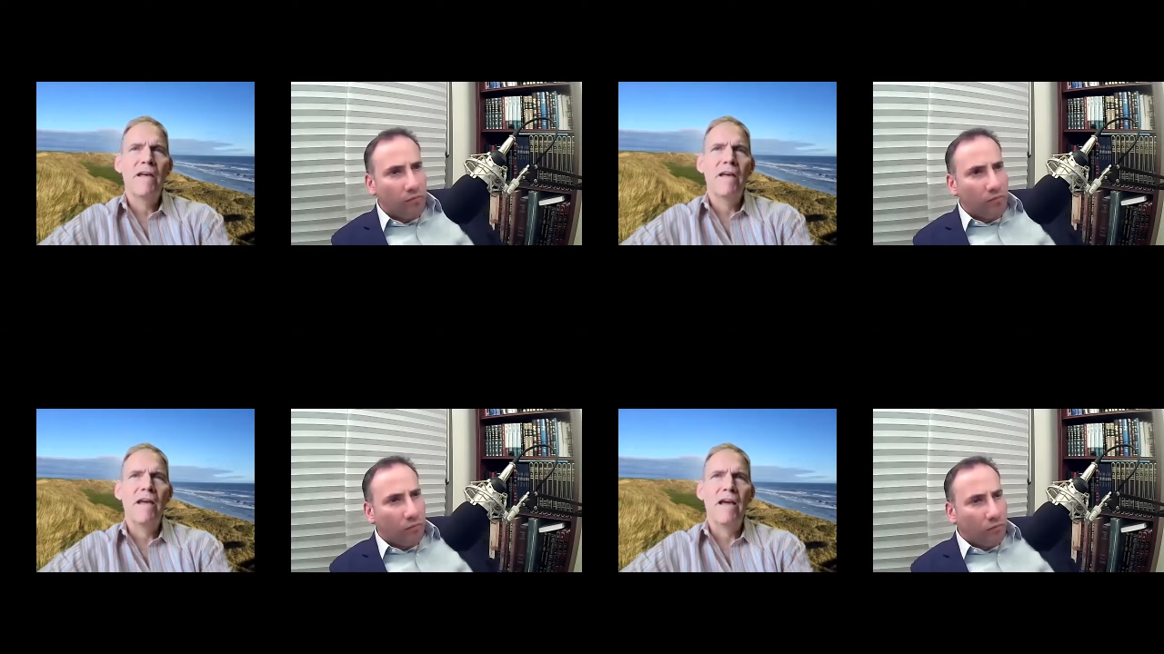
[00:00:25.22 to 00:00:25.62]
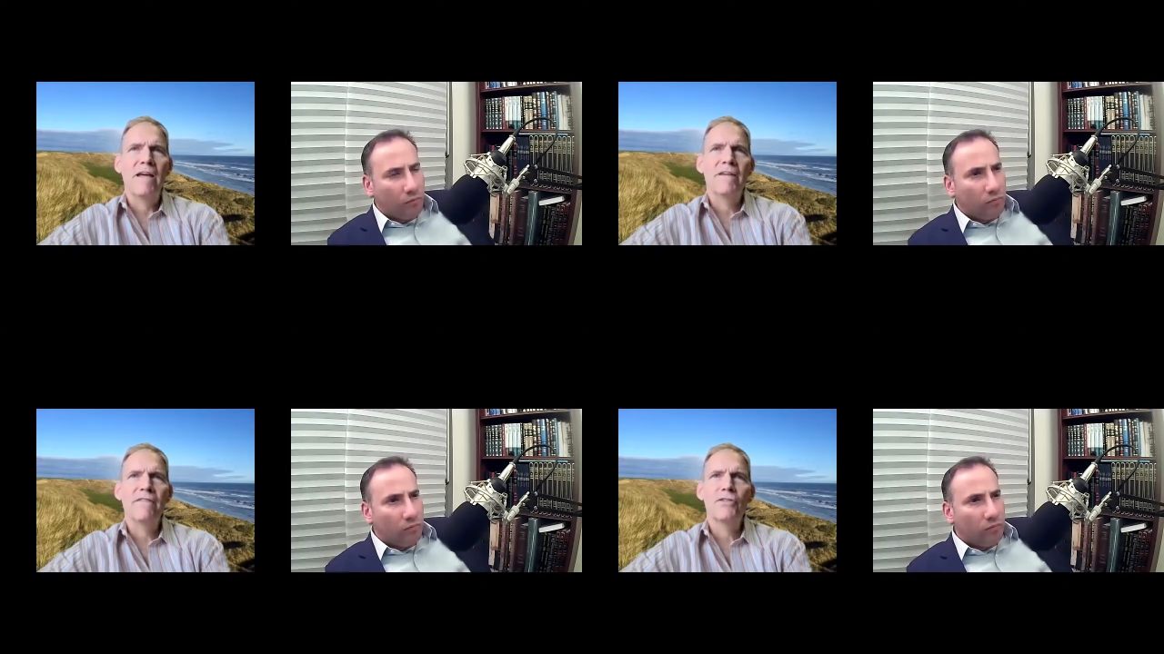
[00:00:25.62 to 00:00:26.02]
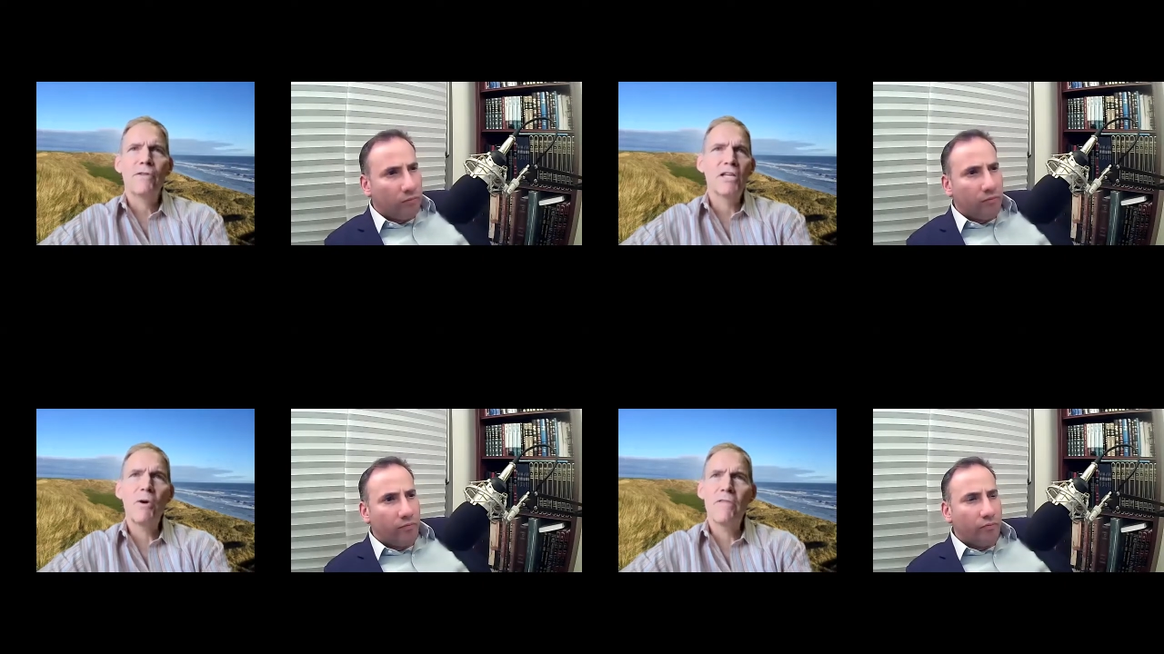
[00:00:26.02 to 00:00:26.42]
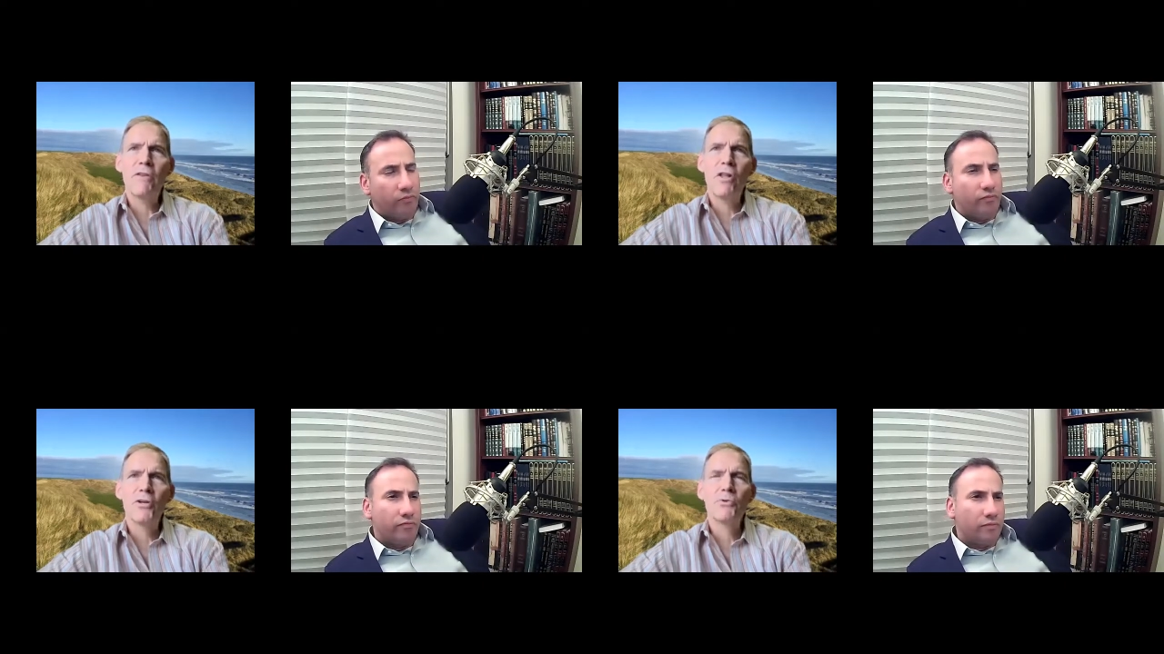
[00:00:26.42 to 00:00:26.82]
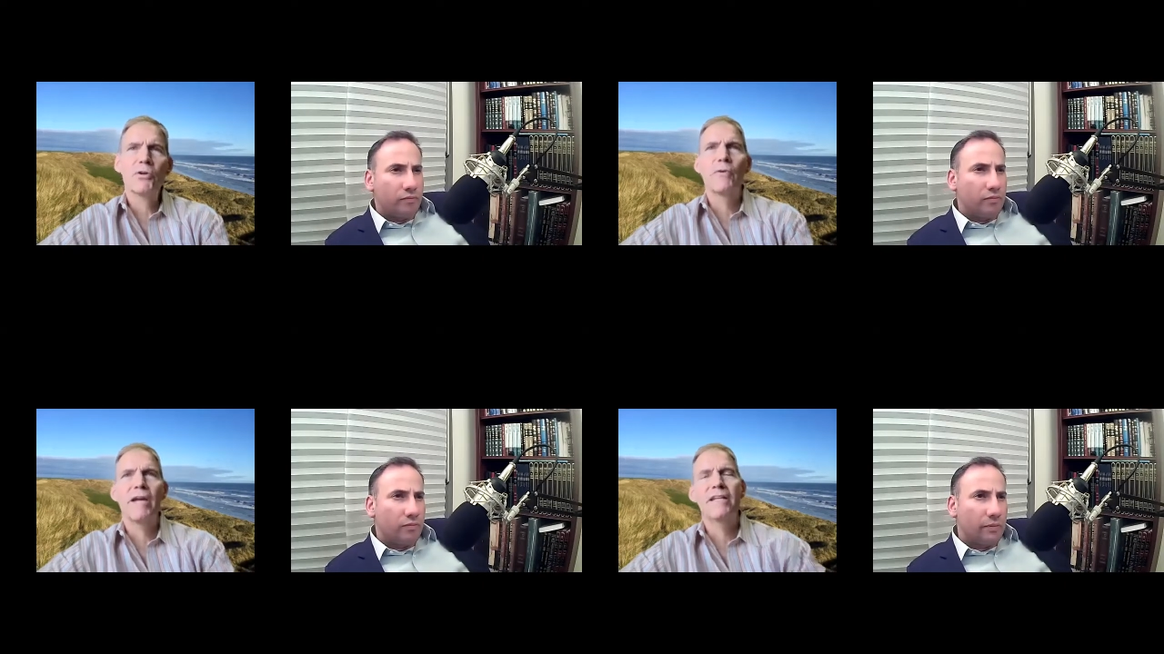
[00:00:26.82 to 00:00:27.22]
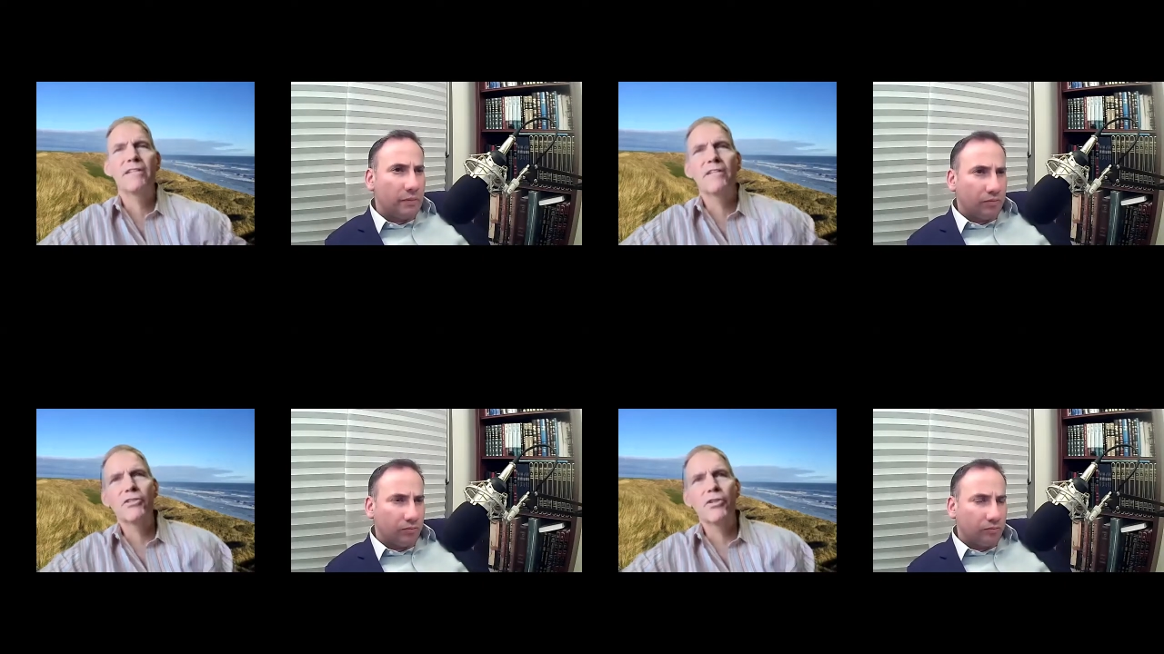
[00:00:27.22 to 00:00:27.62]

Speaker 1: And so that's why the laws were created to,